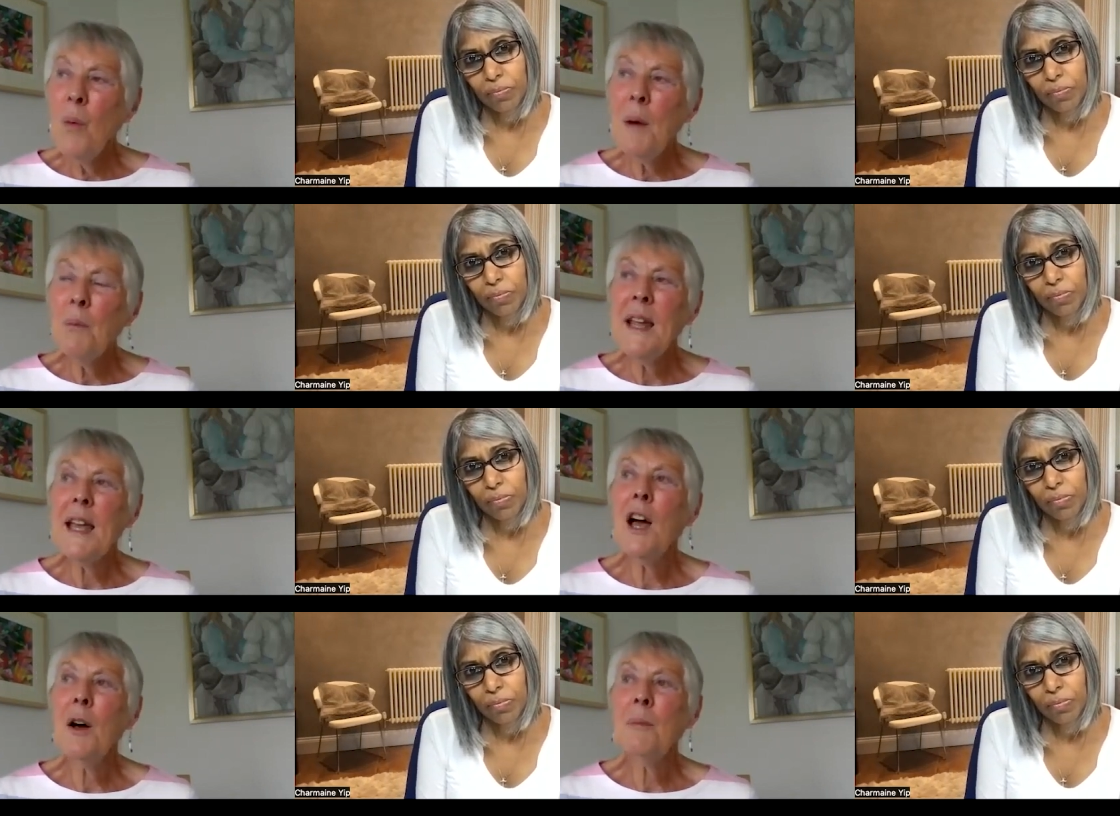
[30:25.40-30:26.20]
Speaker 1: when we
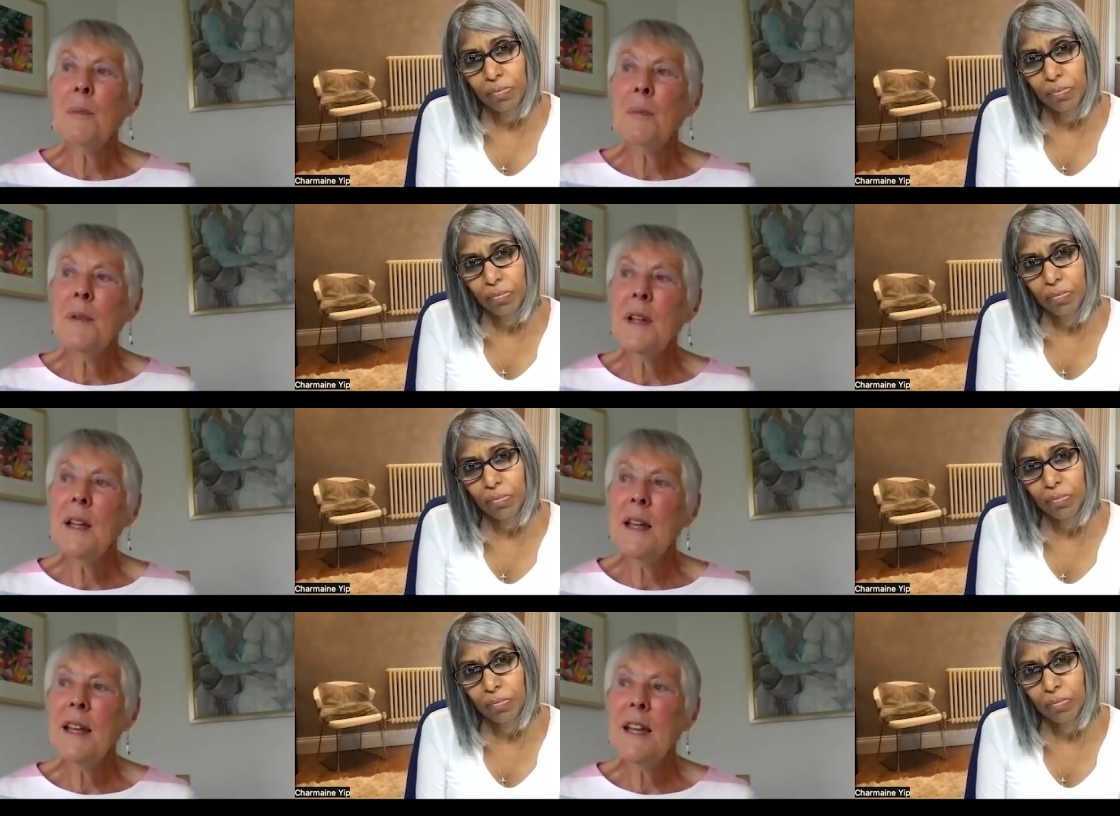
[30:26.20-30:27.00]
come
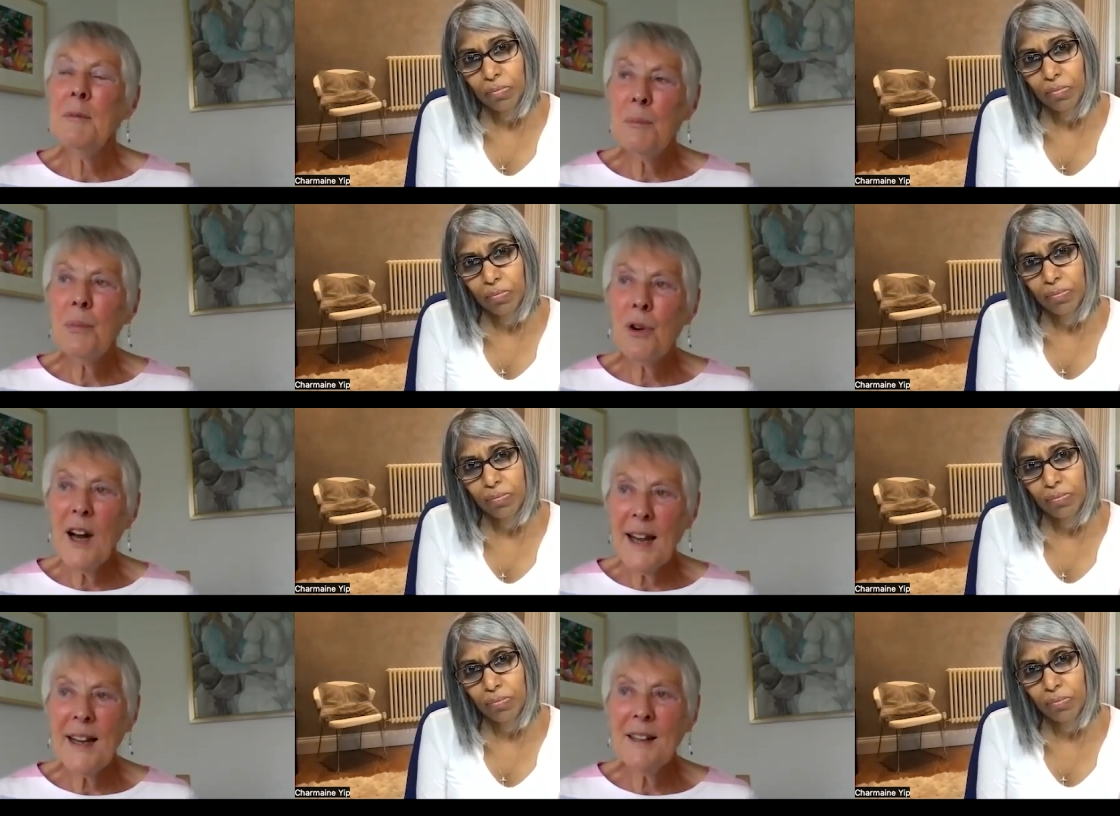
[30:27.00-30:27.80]
in
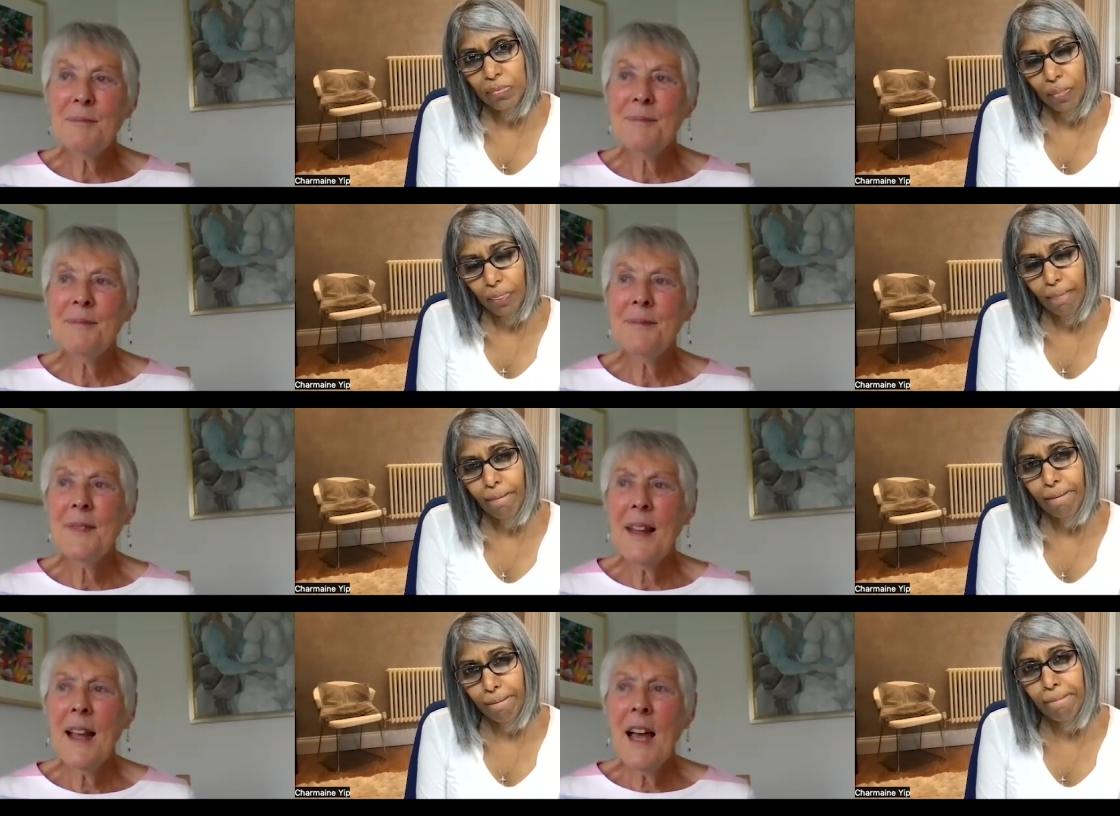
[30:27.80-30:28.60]
prayer,
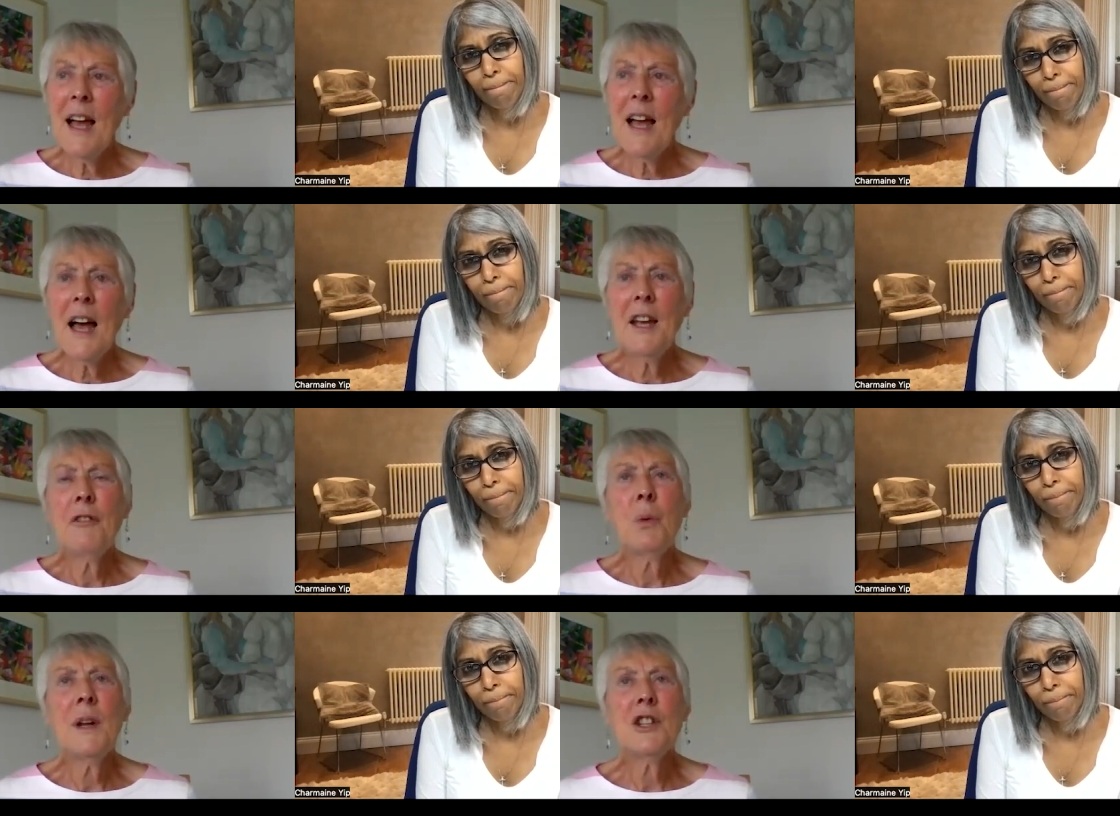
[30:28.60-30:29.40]
and
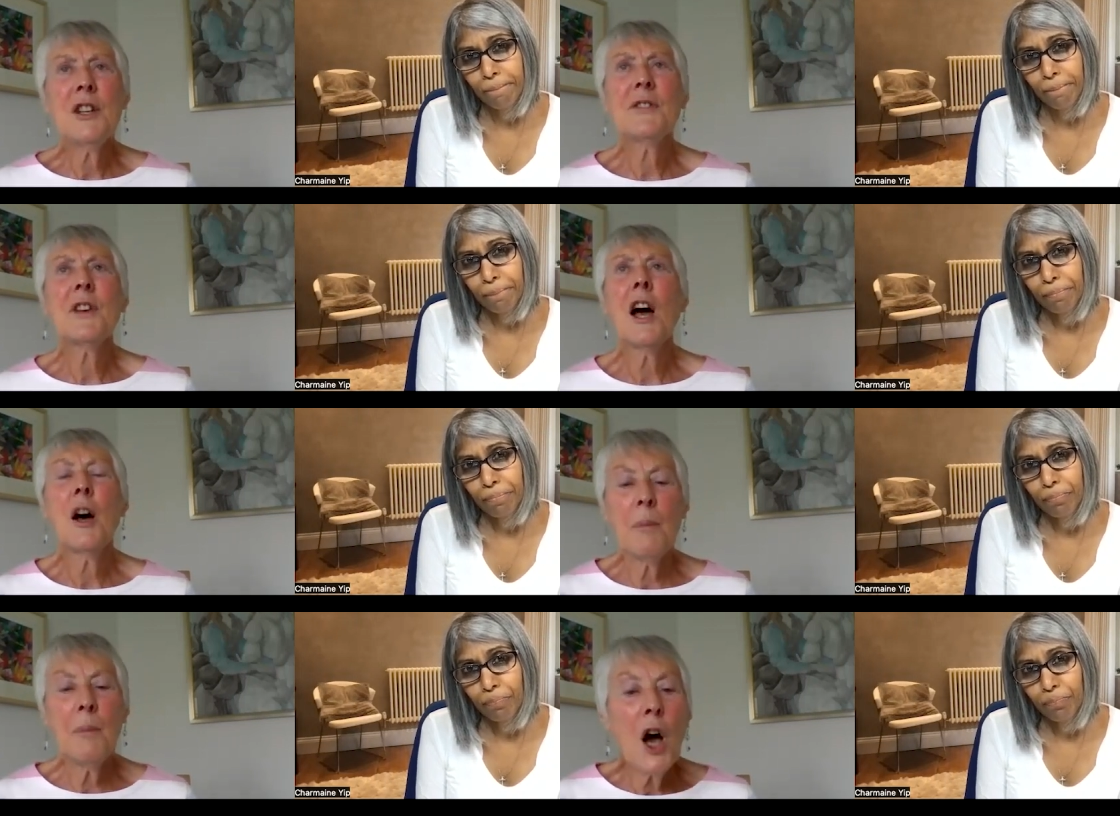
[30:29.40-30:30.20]
if we just
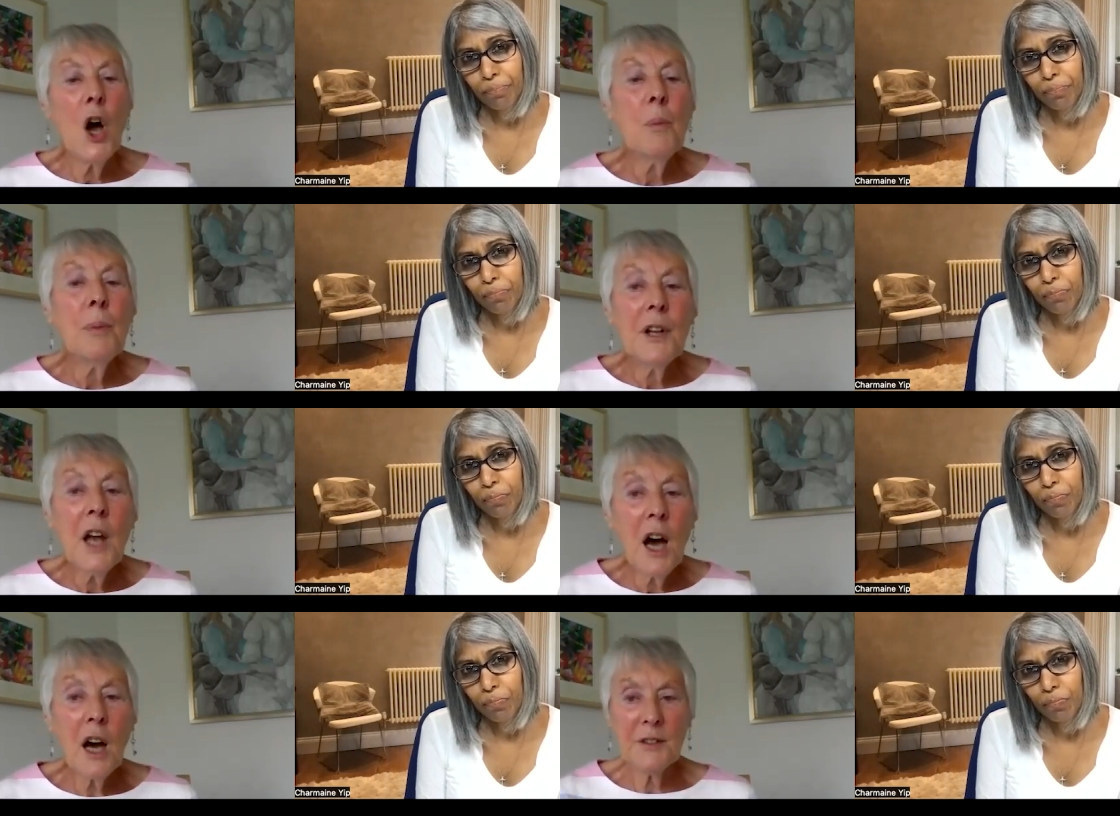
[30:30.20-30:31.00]
come
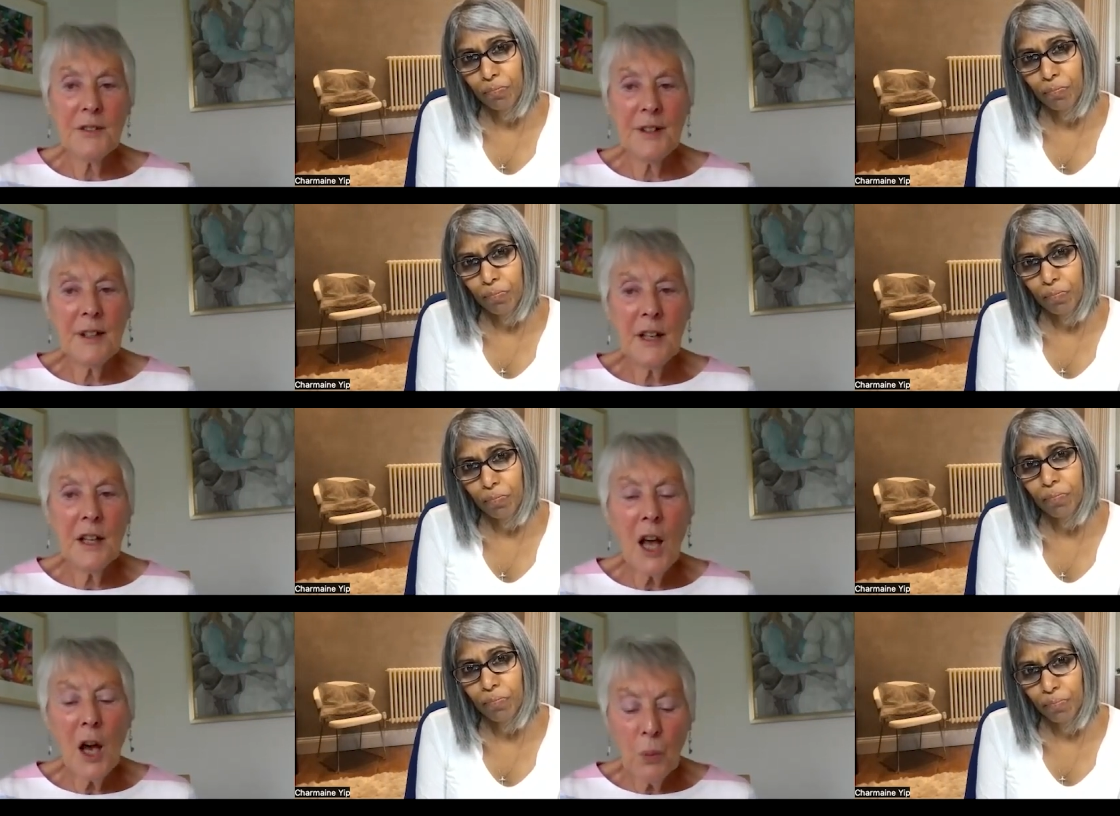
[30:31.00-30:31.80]
open-hearted
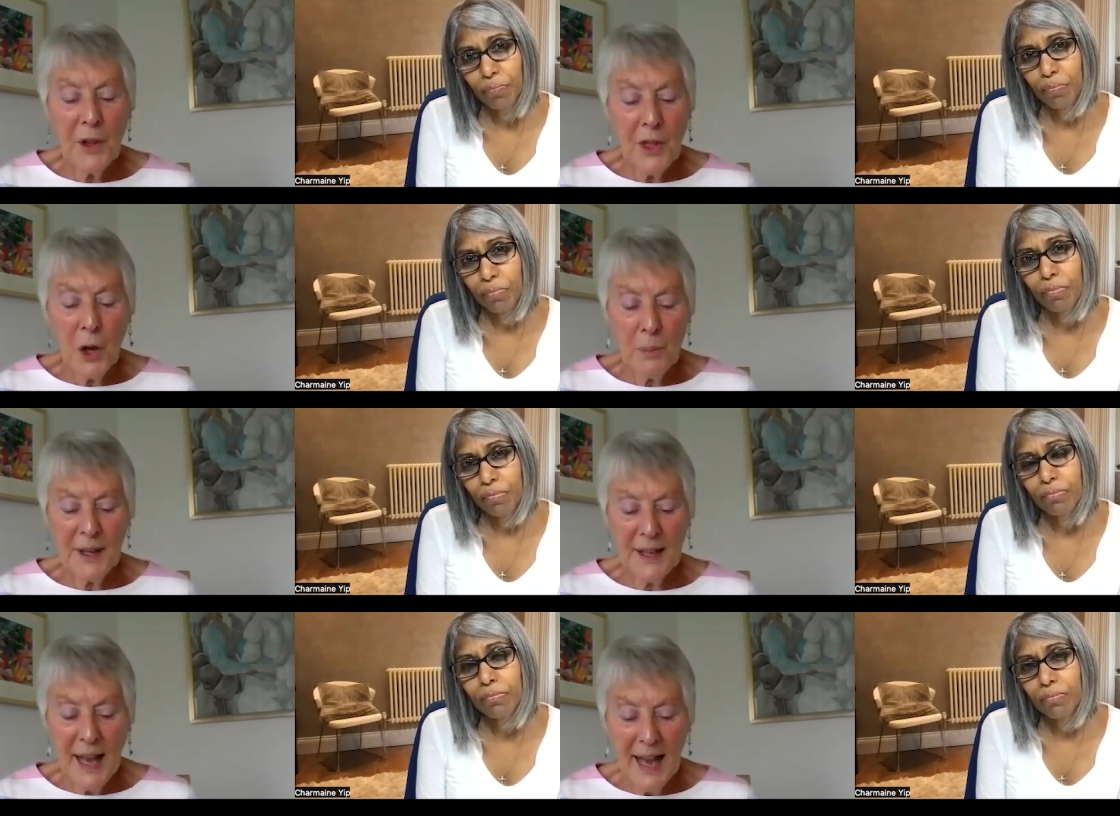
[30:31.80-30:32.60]
and with open